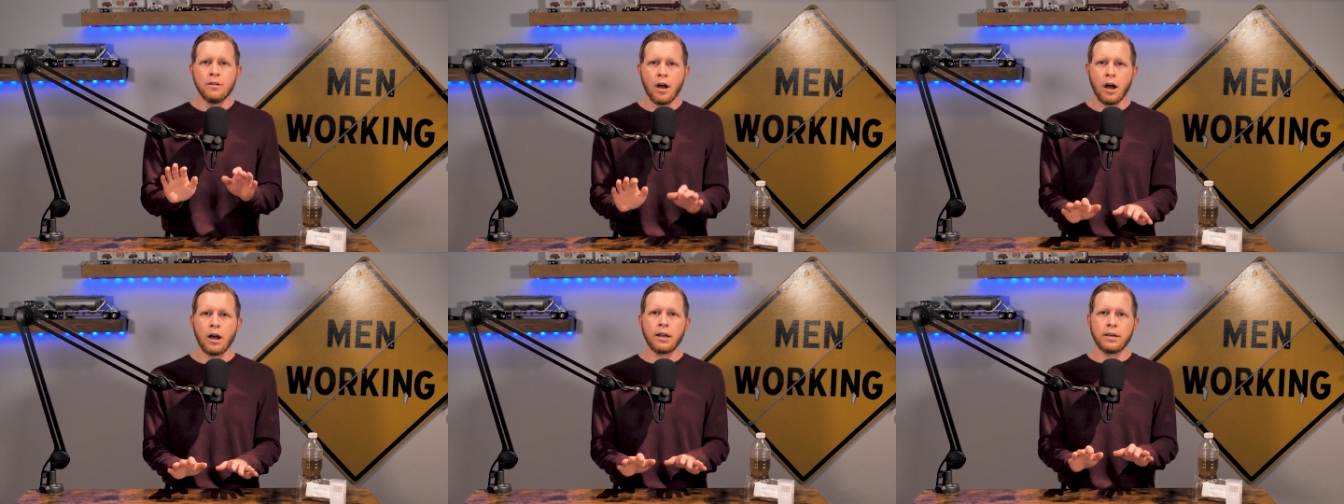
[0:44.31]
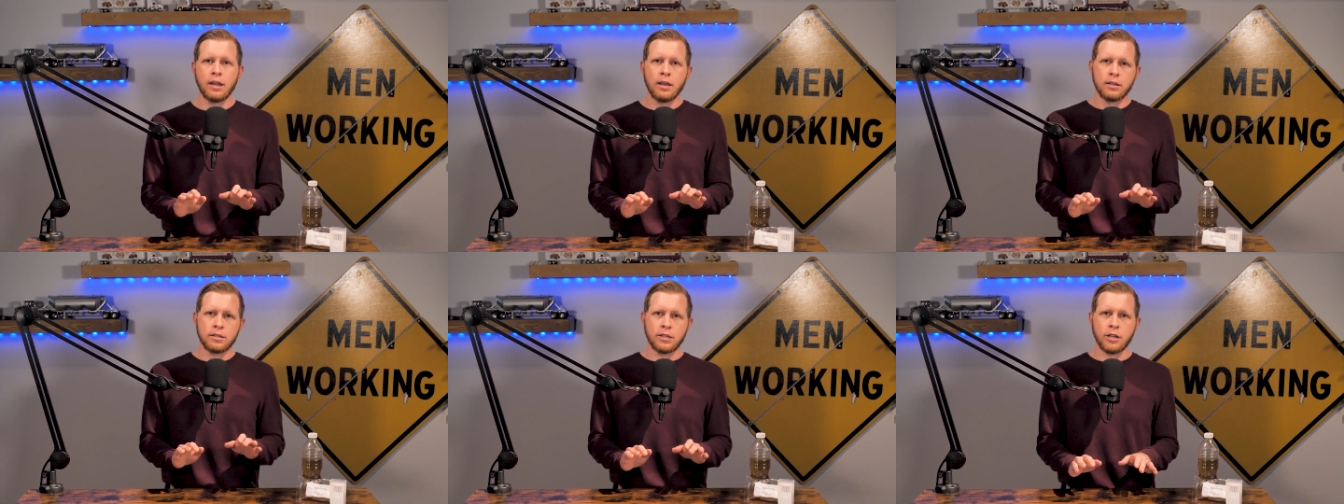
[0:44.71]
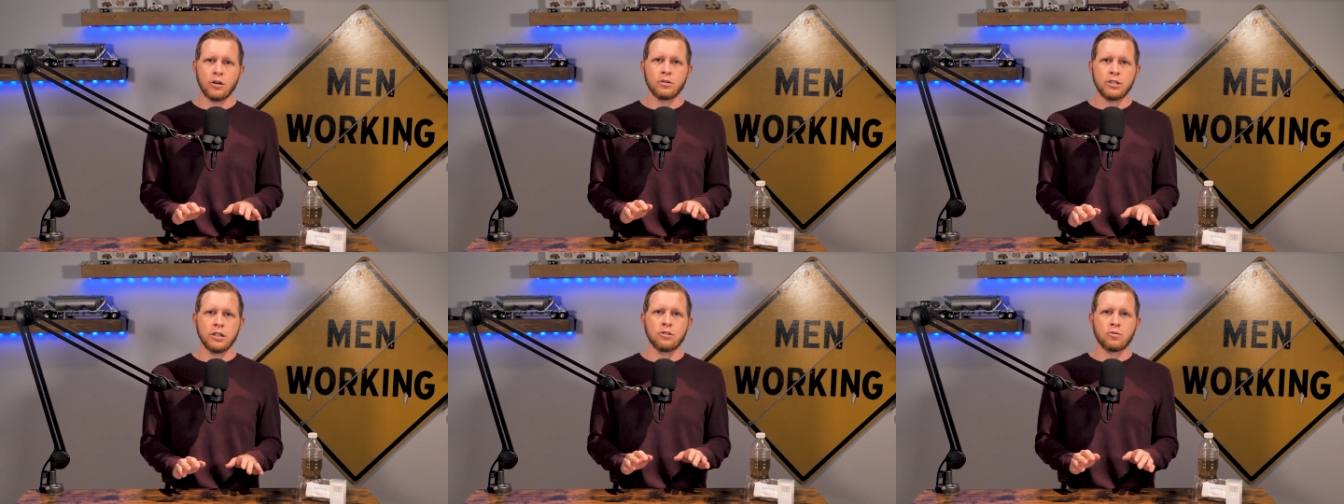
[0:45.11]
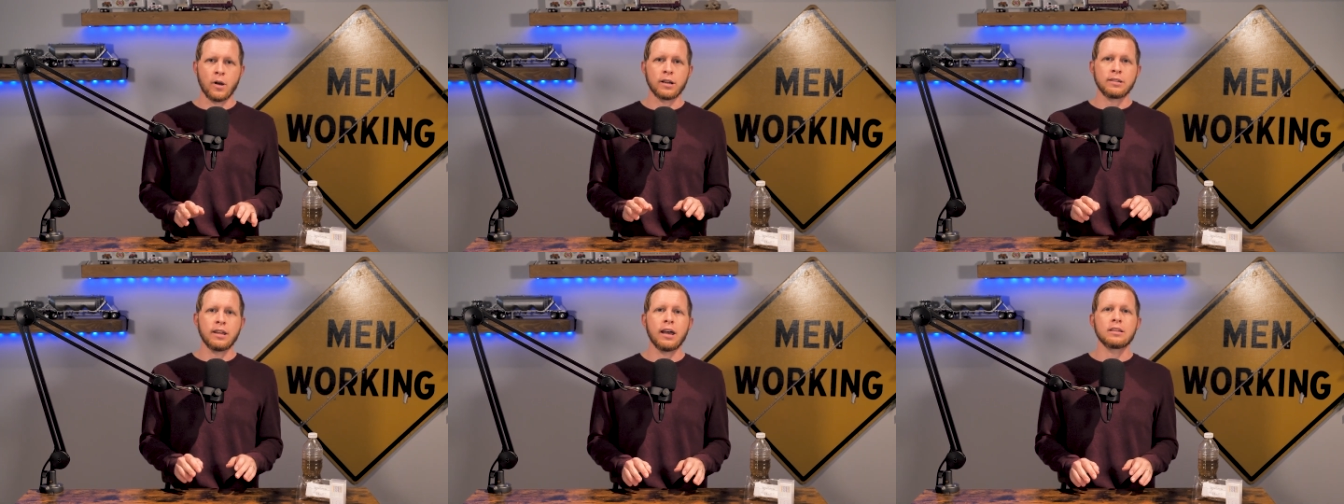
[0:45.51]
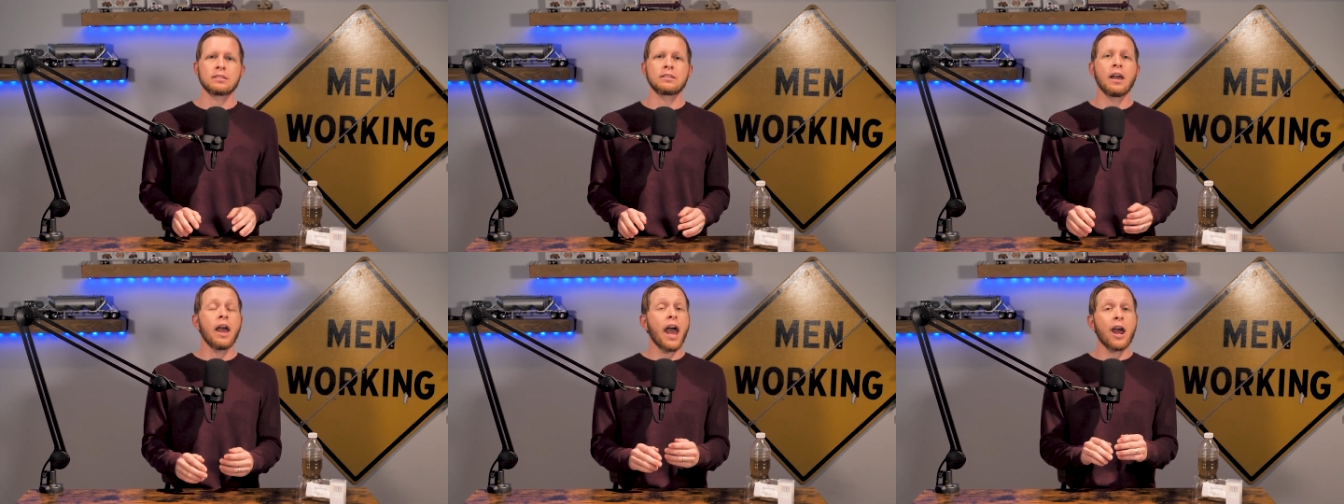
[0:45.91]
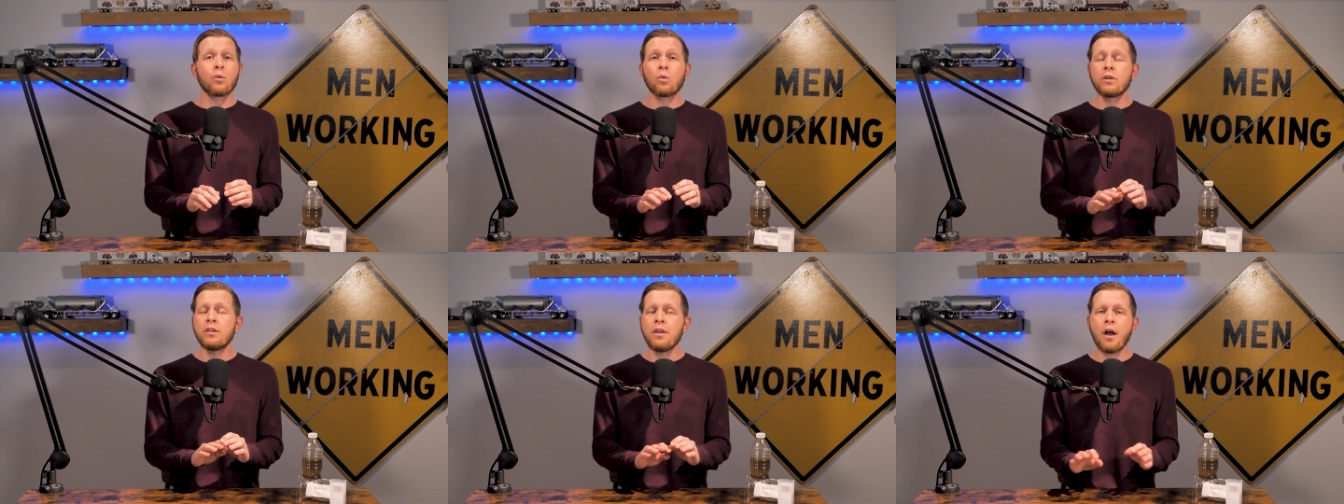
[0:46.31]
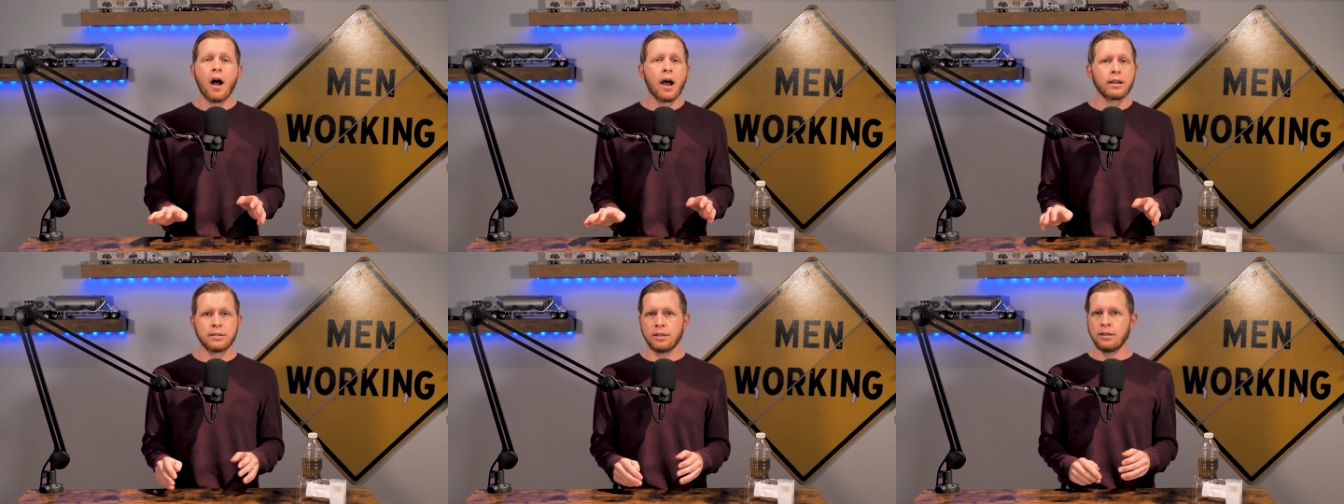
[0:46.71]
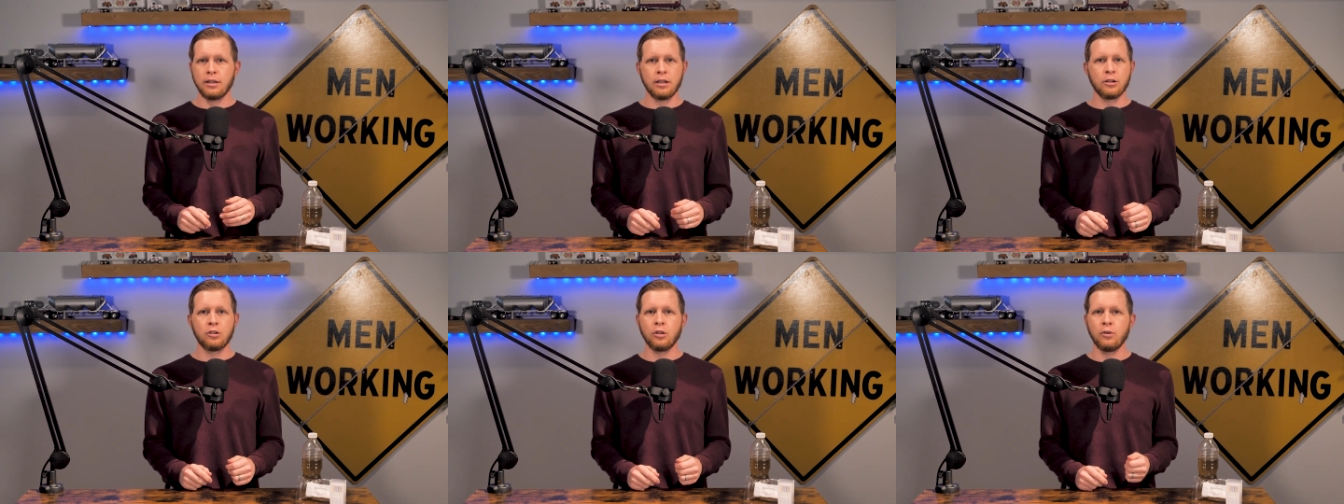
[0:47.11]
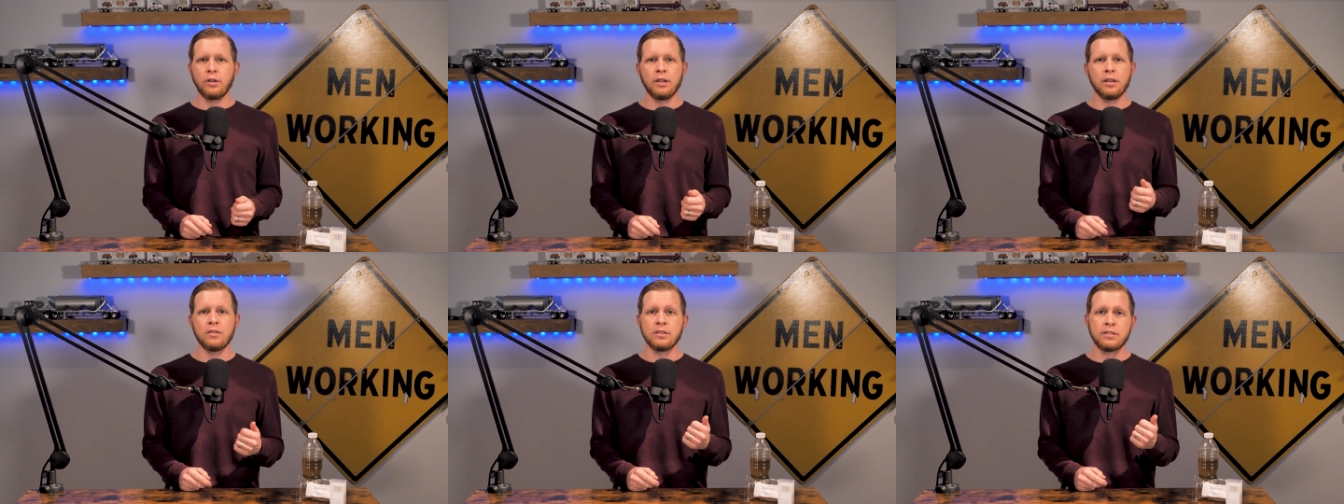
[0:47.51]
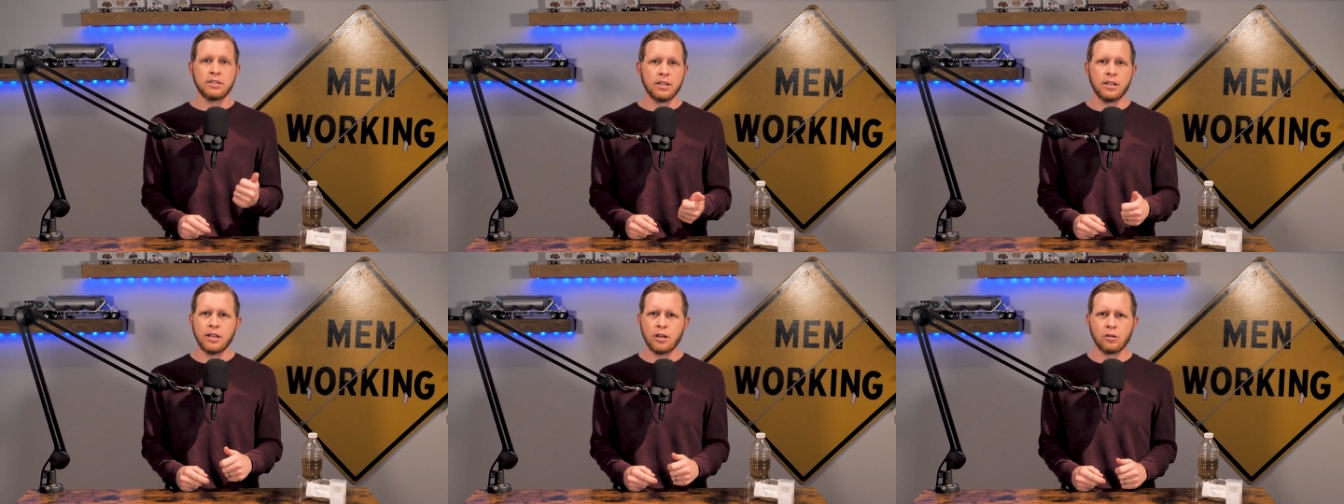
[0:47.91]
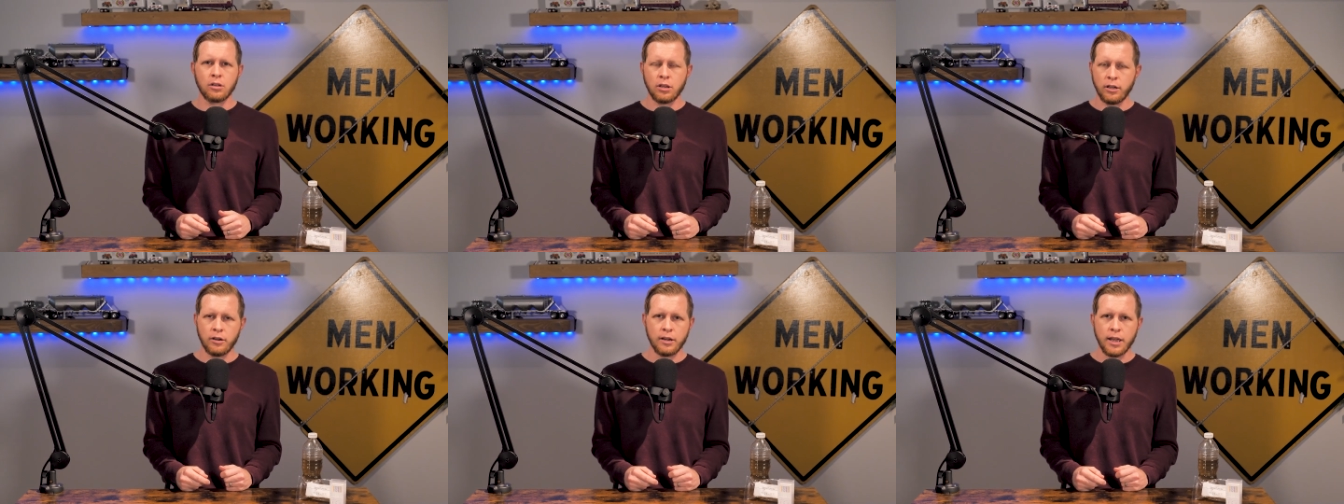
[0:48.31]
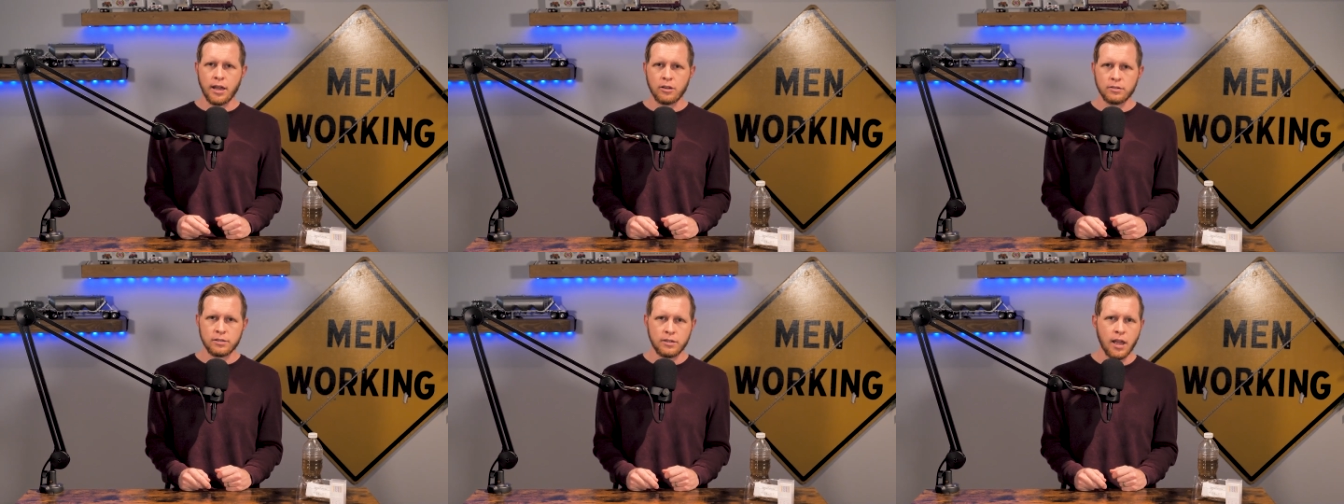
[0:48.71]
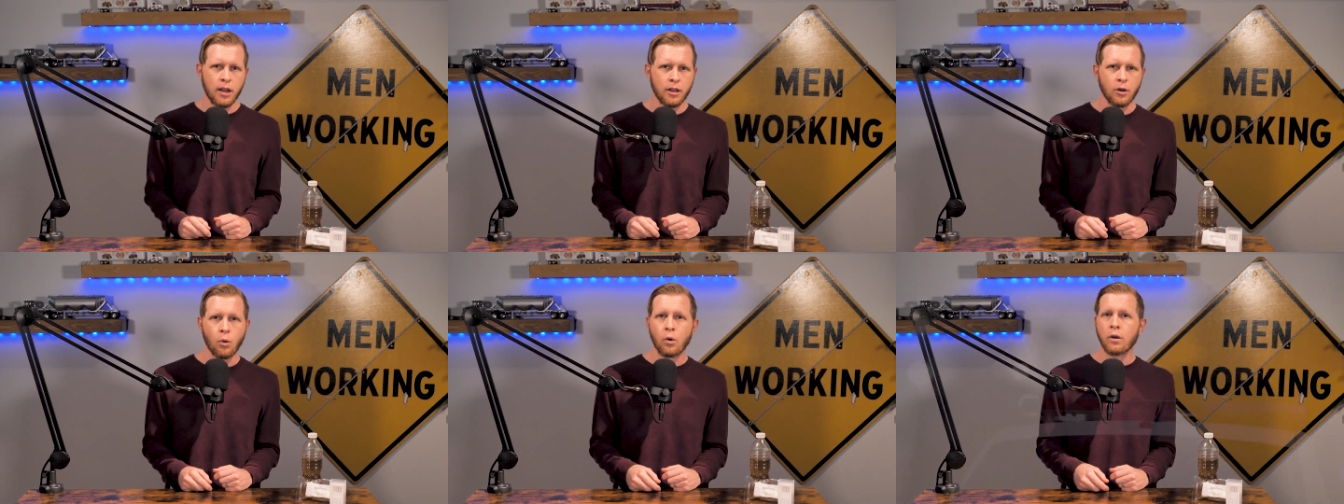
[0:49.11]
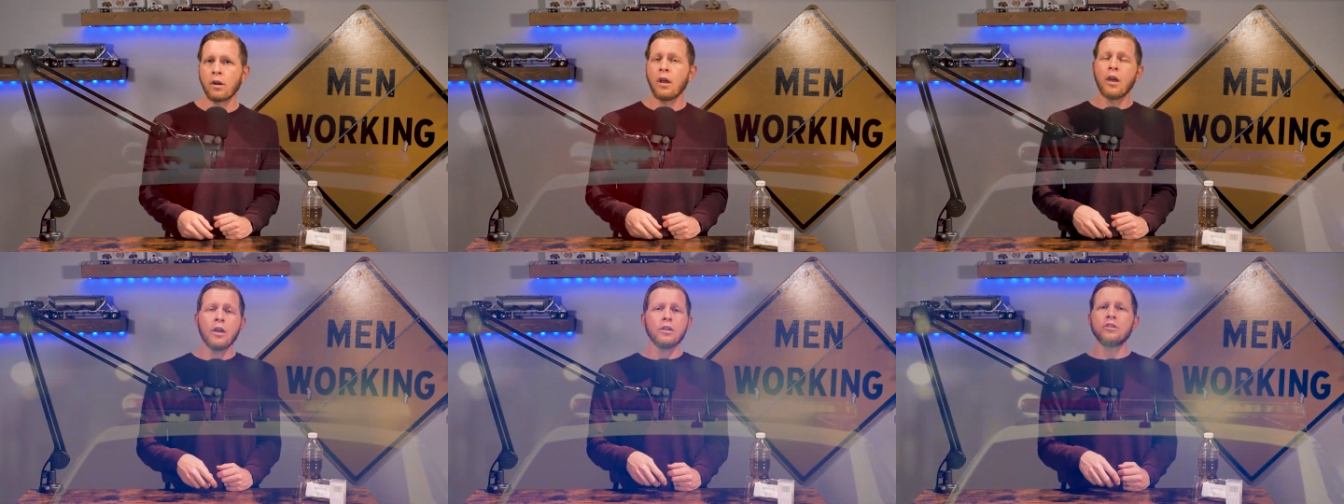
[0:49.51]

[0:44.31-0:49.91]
non-DOT drug tests and were not included in the CDL clearinghouse data or